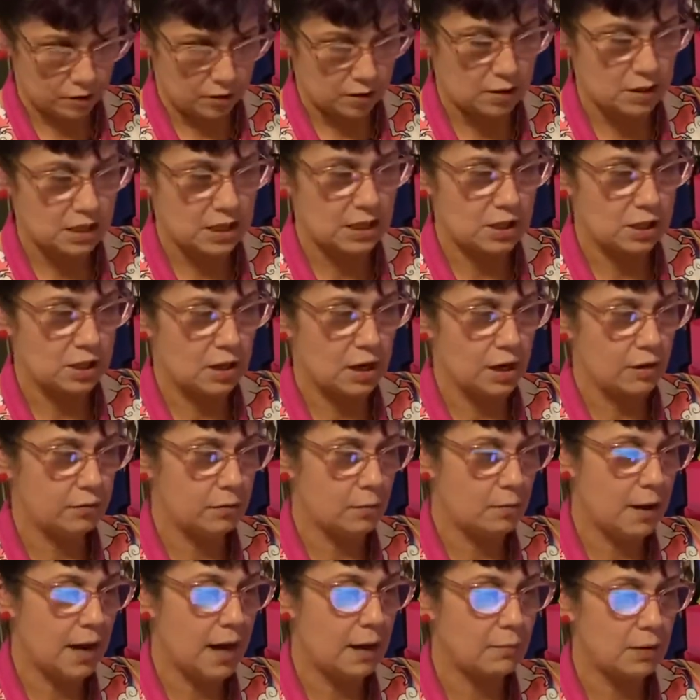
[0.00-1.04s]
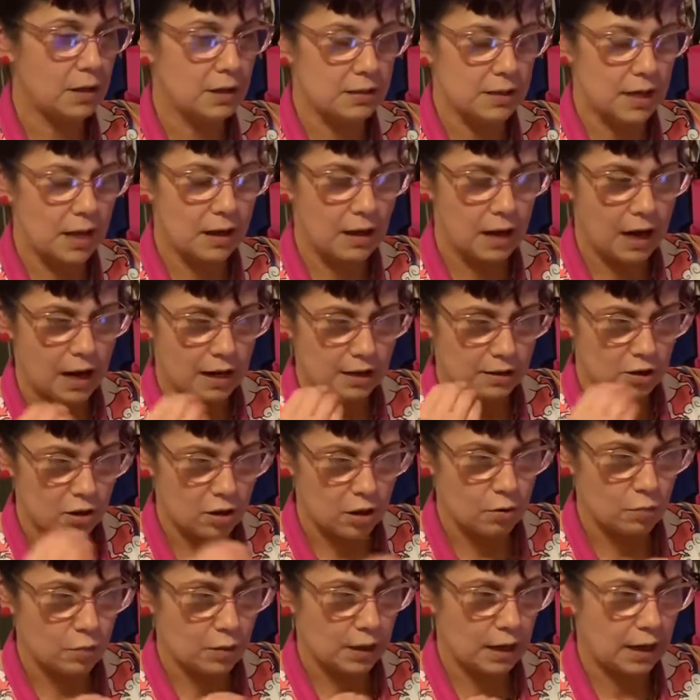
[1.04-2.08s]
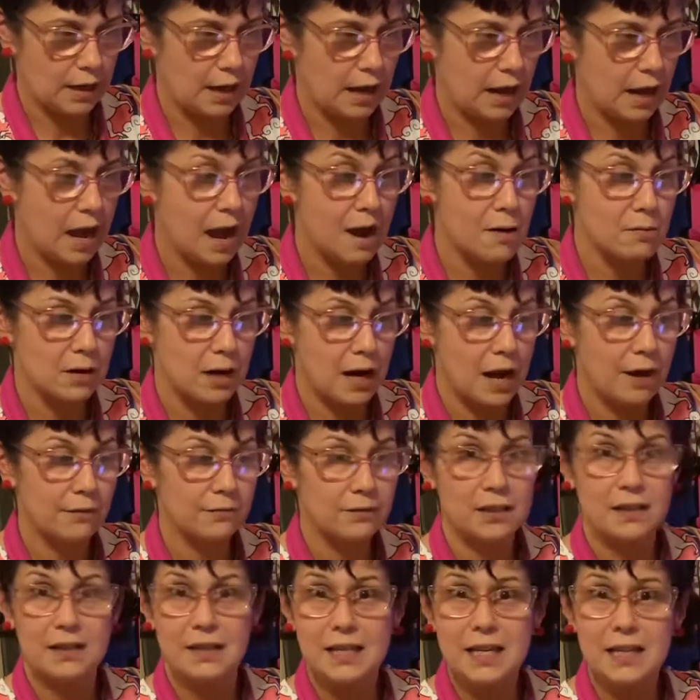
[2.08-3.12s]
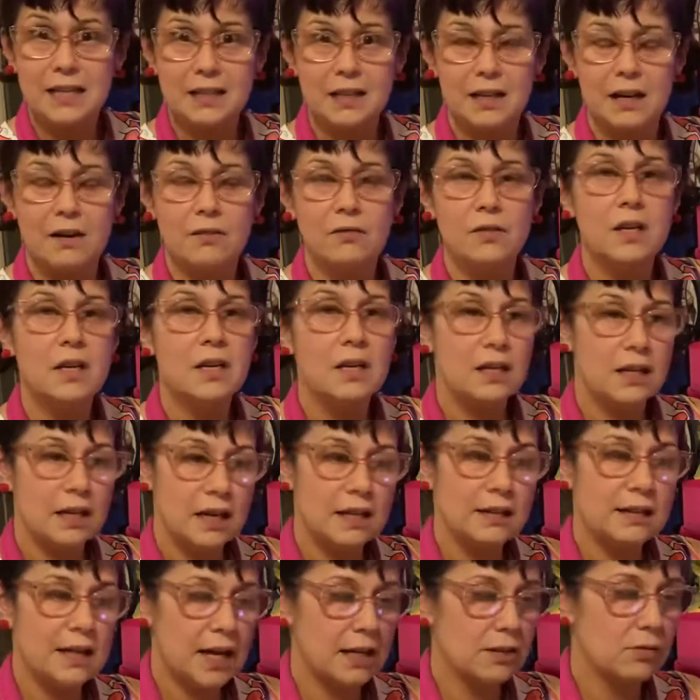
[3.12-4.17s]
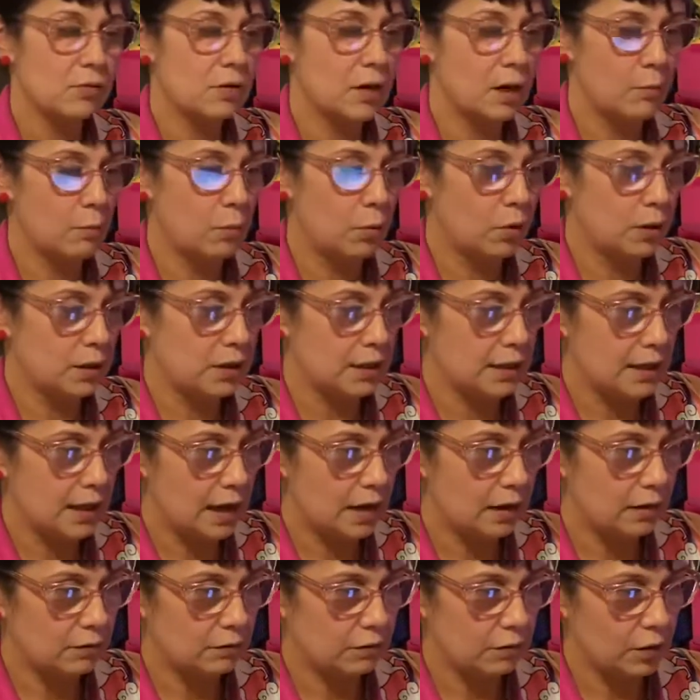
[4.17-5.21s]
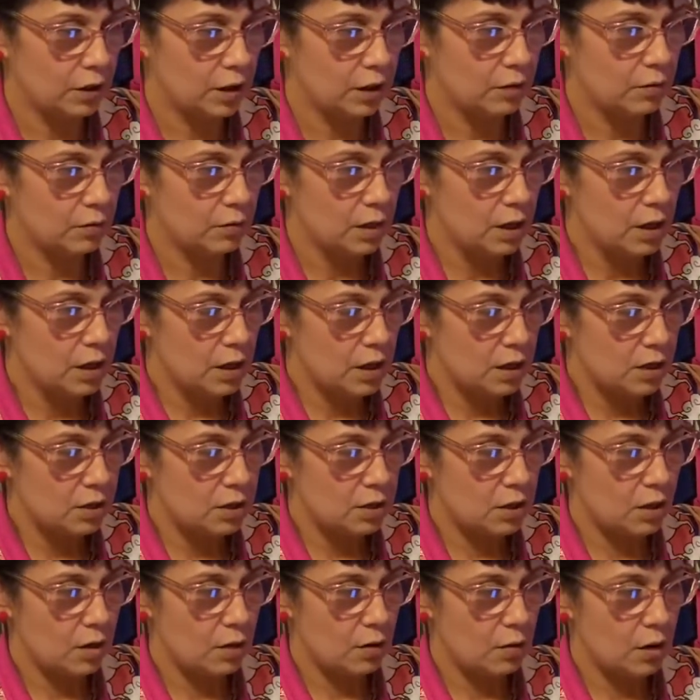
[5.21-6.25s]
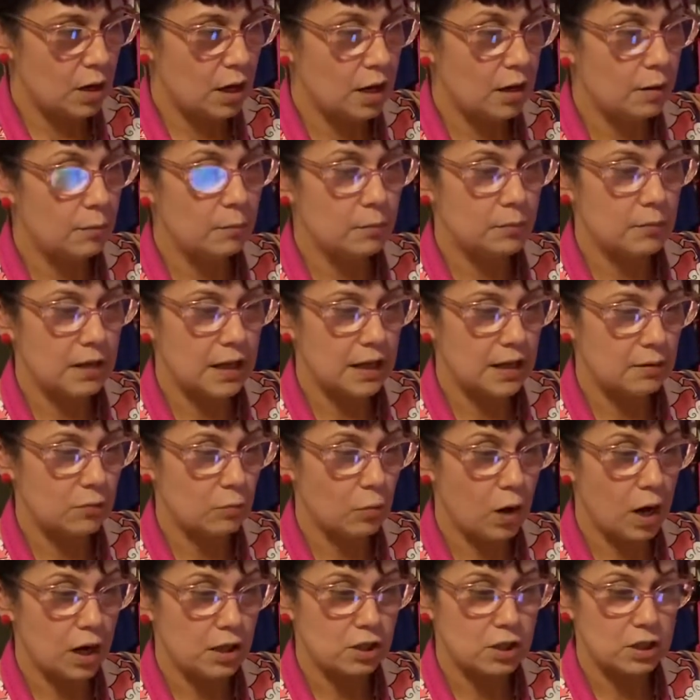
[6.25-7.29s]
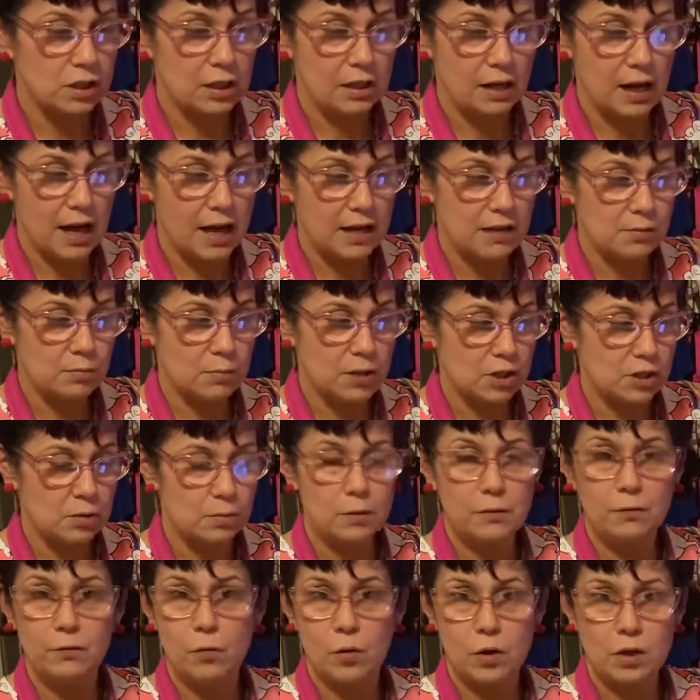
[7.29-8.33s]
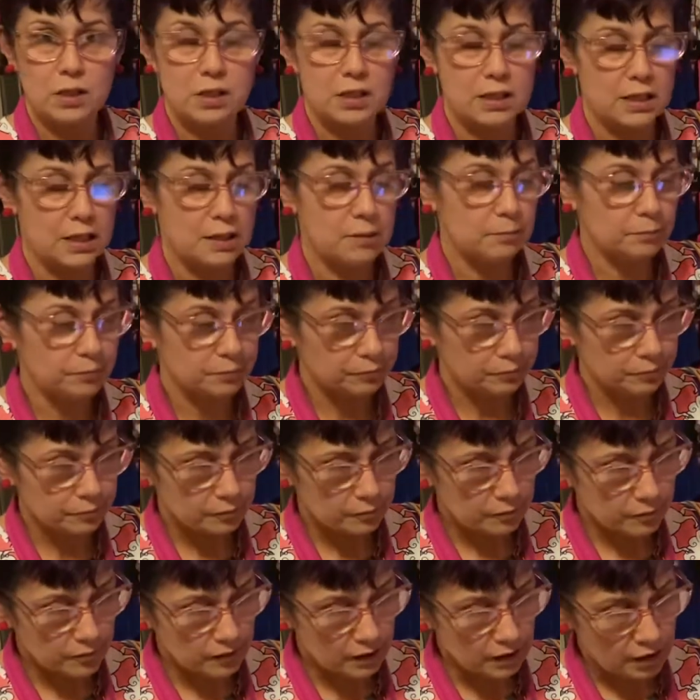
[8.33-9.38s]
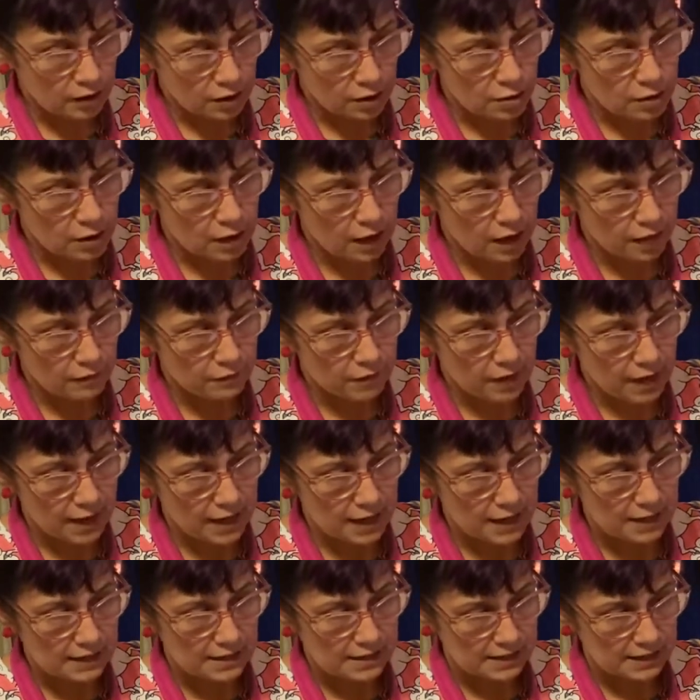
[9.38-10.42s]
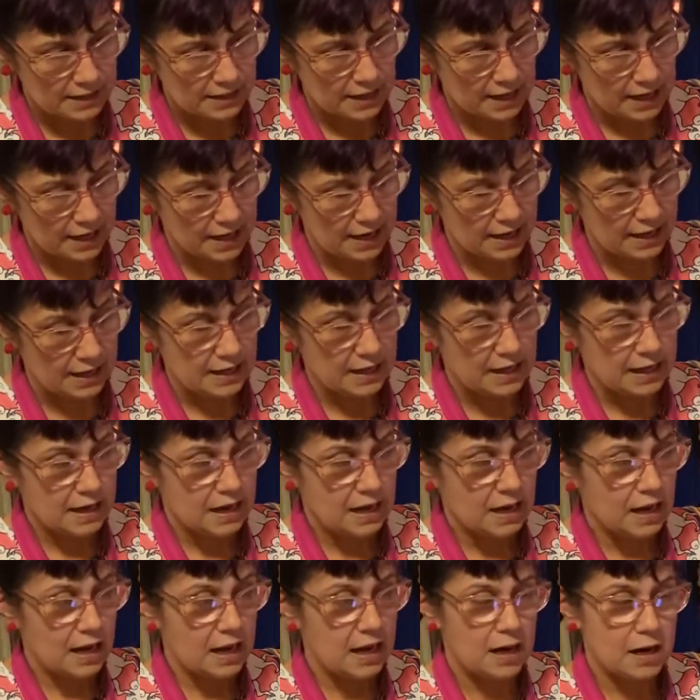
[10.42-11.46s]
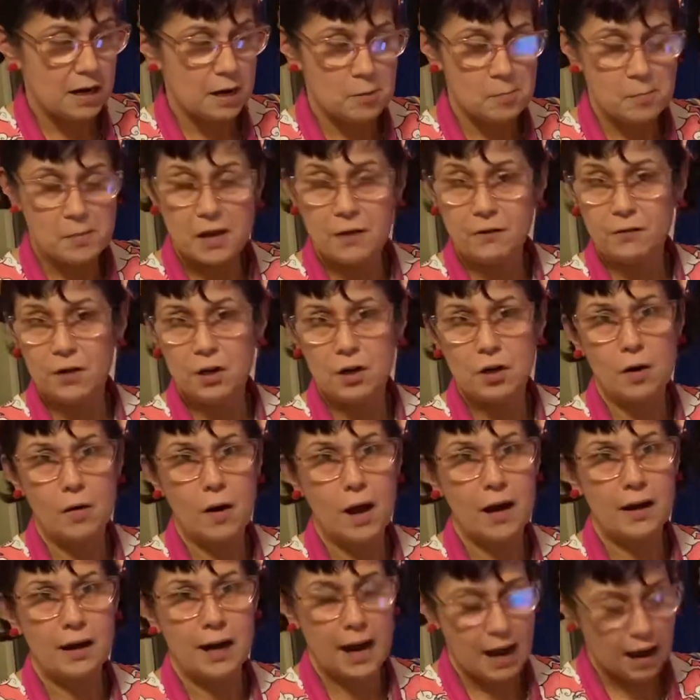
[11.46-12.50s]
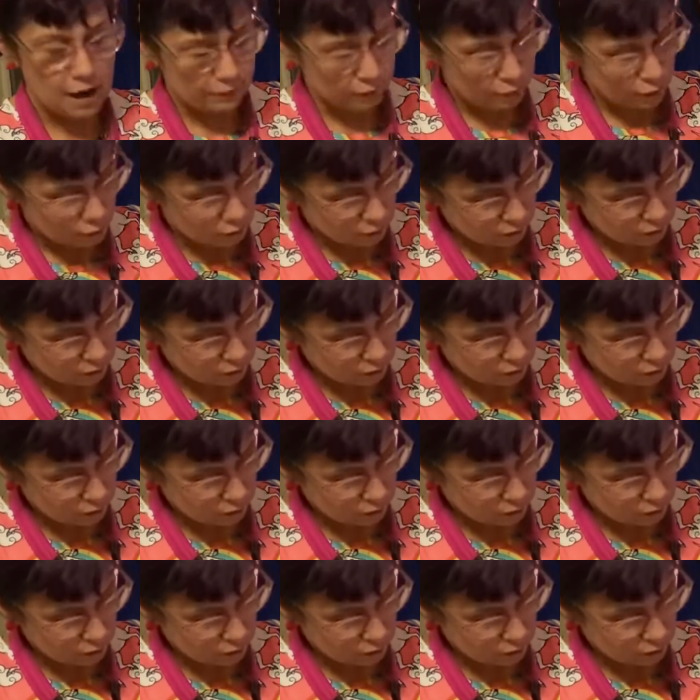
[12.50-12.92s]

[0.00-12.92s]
teach it off the bat, because I know what I would have to think of, and that's what I'm pointing out for you. So then watch the last measure before D. You have A, D, A. If you know how to half hold,